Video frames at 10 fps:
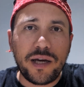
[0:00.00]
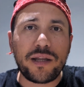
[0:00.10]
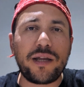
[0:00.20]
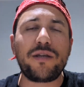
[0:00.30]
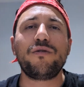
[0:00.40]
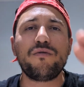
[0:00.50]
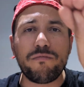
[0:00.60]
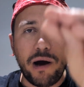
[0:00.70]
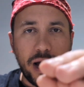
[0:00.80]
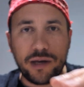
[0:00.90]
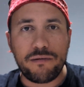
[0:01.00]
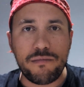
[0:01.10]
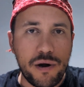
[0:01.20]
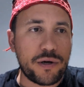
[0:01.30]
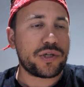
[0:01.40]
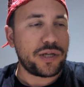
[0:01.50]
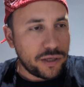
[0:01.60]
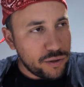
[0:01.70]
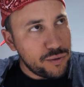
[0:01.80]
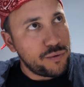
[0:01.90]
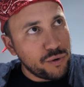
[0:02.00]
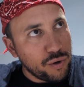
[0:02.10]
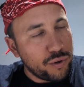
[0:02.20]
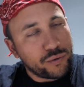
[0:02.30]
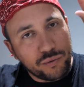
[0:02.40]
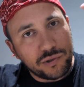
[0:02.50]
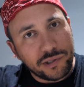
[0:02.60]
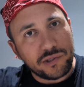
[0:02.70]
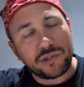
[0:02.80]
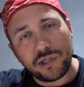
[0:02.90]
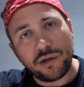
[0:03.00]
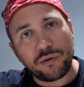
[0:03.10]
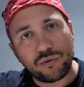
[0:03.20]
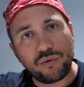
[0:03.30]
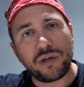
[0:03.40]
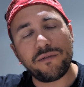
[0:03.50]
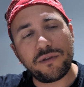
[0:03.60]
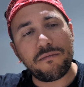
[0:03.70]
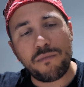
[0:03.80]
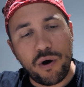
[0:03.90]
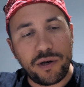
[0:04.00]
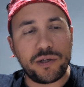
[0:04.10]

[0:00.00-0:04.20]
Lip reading: That you buy the merch, that you go to San Siro to give them money.